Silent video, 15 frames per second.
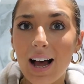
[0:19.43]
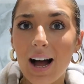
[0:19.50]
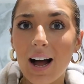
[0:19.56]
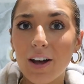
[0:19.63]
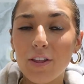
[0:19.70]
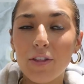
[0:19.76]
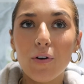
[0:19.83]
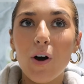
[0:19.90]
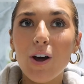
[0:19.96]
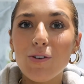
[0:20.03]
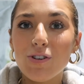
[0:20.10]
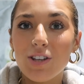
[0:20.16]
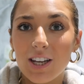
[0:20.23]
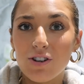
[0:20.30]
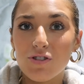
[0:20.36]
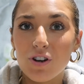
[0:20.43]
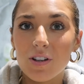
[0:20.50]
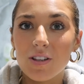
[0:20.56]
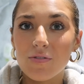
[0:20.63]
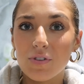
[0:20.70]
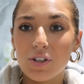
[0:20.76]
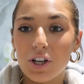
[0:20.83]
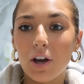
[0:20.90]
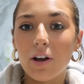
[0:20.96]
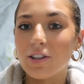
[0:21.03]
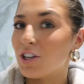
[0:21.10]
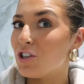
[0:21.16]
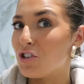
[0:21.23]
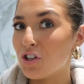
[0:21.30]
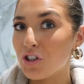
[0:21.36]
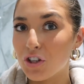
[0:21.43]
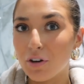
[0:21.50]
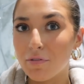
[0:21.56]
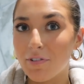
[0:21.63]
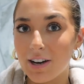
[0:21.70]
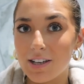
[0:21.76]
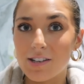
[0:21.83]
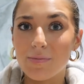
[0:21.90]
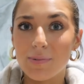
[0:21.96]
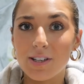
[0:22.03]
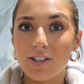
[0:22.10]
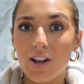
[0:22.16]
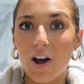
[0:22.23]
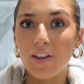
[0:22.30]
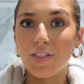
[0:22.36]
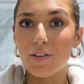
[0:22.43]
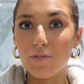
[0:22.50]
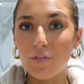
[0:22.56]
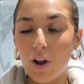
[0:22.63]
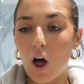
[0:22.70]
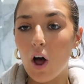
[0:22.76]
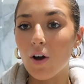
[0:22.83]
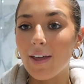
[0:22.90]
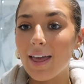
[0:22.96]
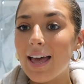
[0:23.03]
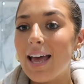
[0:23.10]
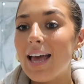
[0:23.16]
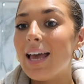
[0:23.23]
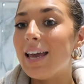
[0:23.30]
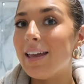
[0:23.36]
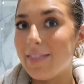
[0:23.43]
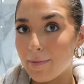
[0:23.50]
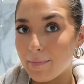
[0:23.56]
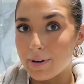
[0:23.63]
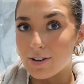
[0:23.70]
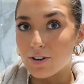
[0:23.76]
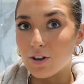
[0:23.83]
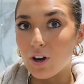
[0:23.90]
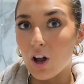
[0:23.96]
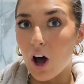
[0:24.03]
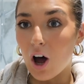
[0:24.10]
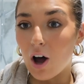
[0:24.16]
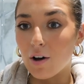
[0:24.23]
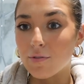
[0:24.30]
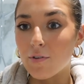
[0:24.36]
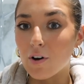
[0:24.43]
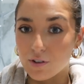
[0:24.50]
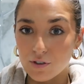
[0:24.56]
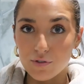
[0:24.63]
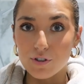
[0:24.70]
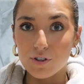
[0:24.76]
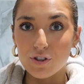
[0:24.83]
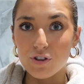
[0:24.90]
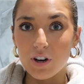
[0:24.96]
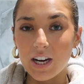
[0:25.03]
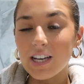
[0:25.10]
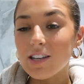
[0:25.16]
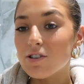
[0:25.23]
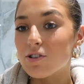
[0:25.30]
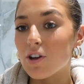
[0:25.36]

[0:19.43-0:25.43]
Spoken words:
I thought I'd just intro this video because I just randomly started the vlog in the middle of Oxford Street.